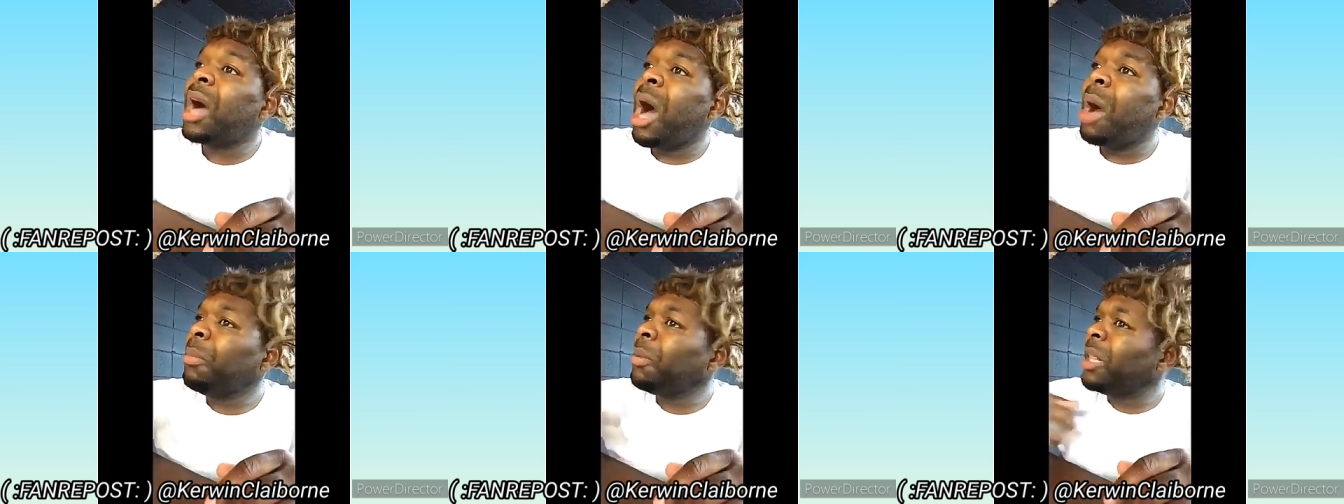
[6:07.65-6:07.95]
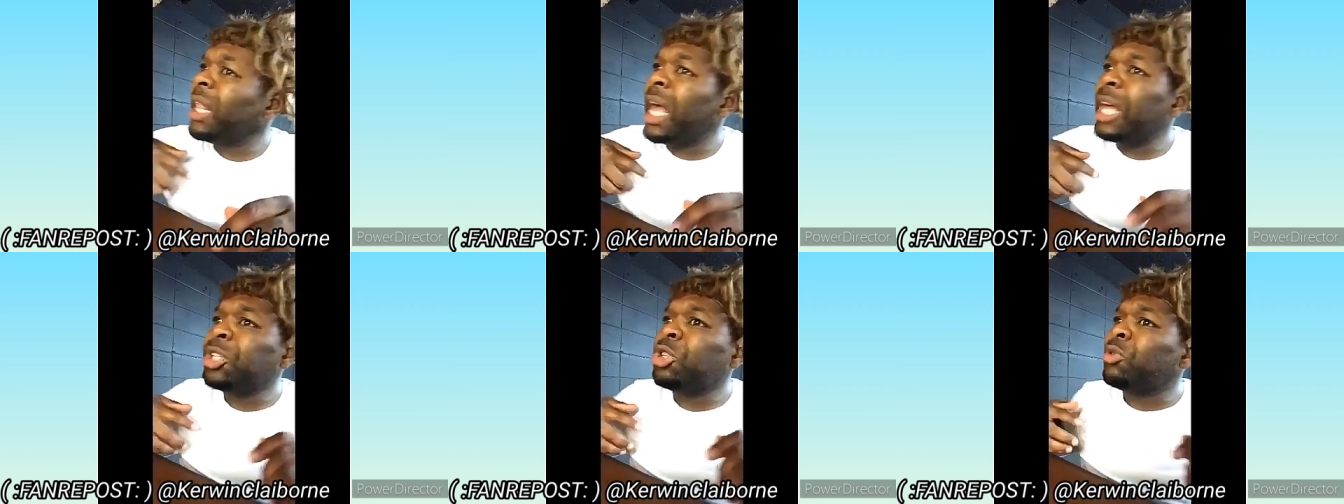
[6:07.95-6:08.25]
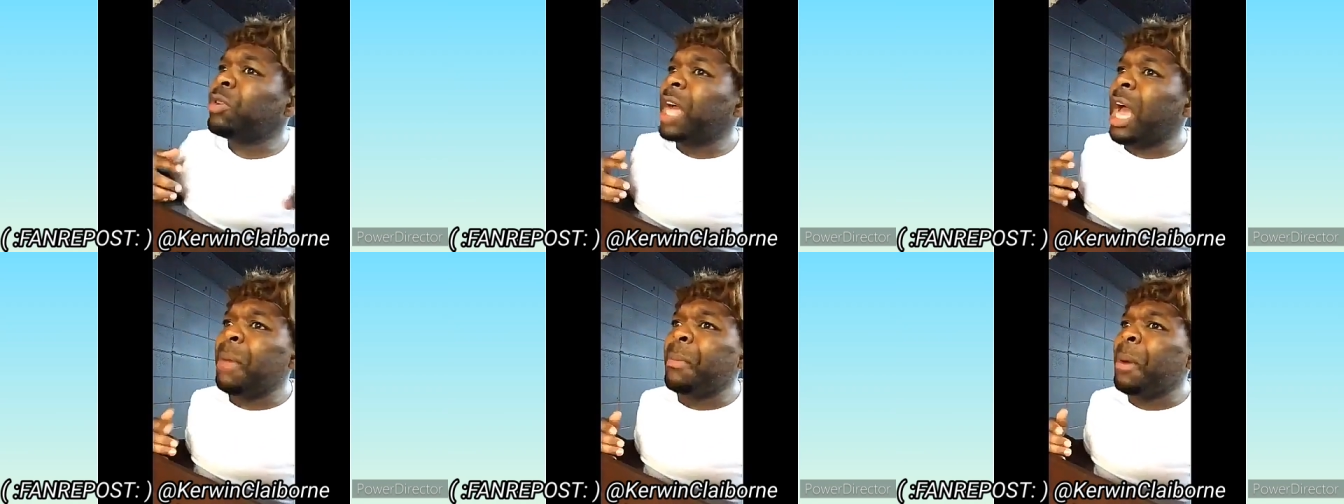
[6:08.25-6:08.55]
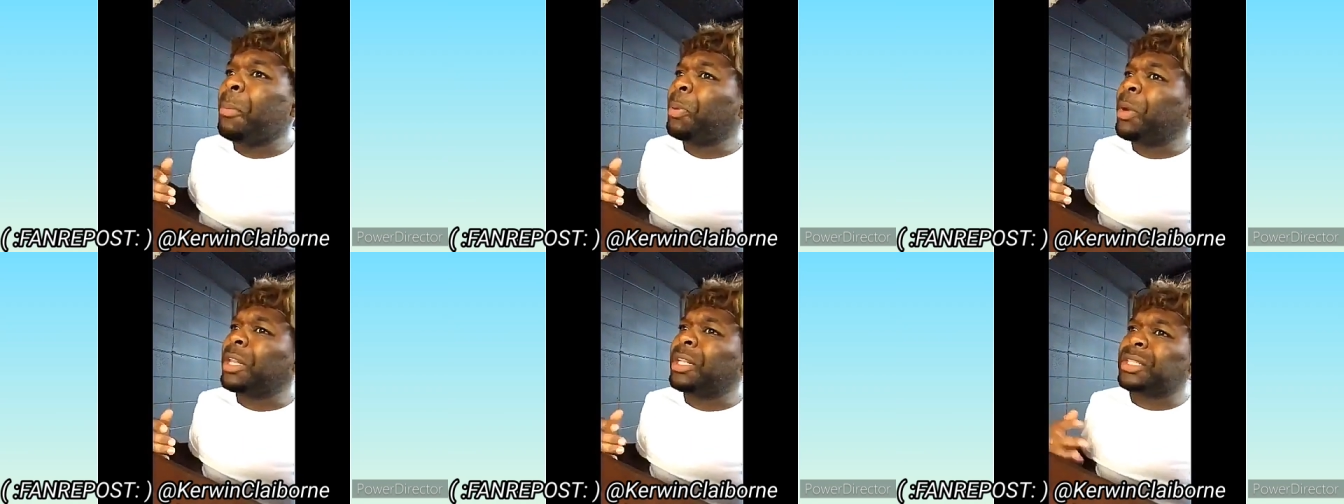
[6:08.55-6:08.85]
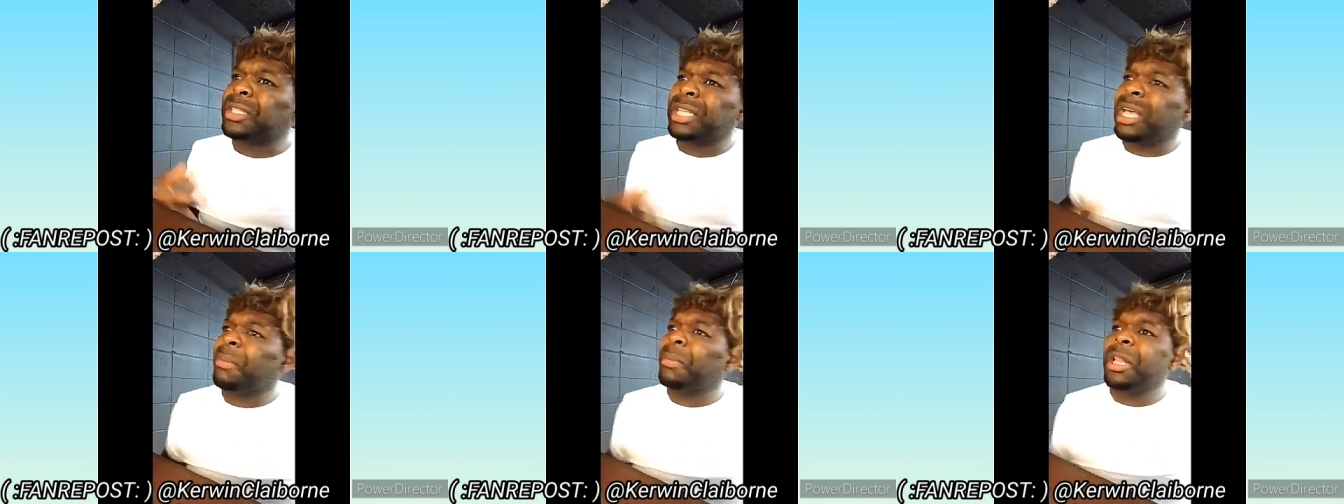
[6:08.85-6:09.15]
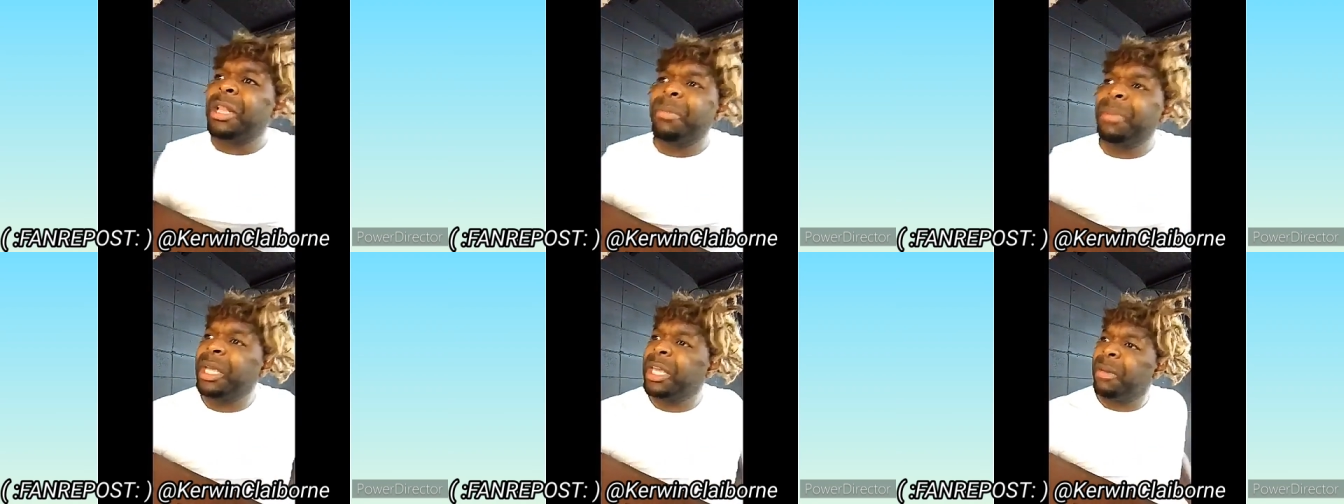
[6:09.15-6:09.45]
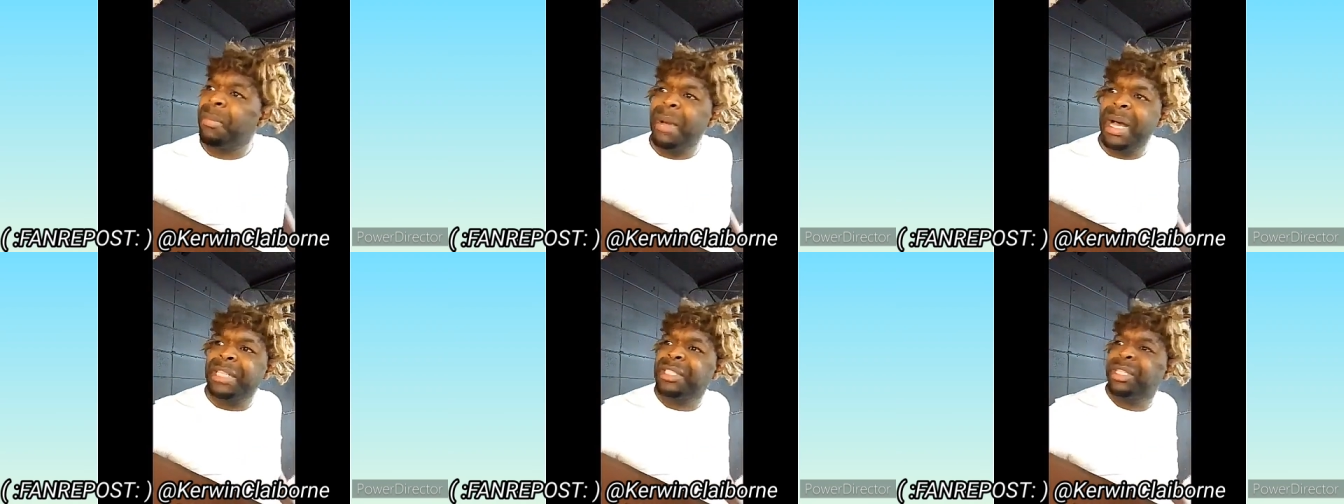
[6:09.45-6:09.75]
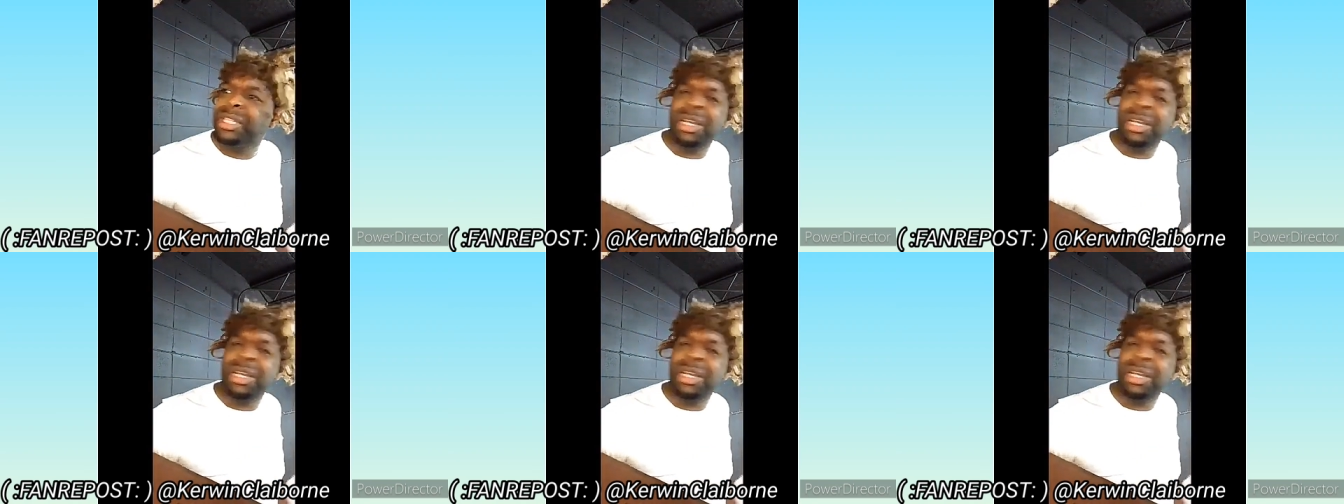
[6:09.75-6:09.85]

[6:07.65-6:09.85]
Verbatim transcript: I'm glad you came up here to tell me. Let me get my